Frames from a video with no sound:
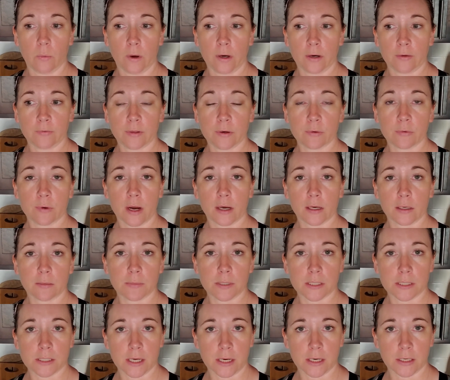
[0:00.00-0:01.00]
One of the
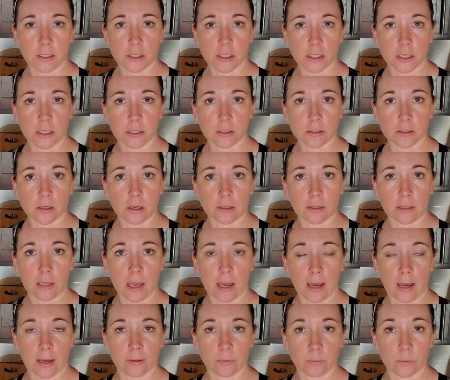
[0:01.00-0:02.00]
recommendations
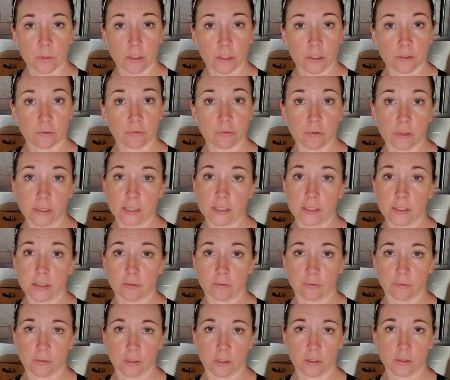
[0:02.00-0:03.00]
online was to freeze
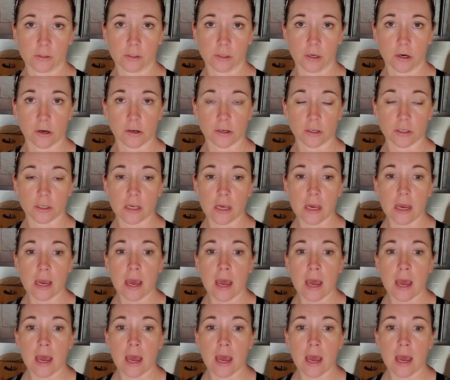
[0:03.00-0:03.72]
the filters.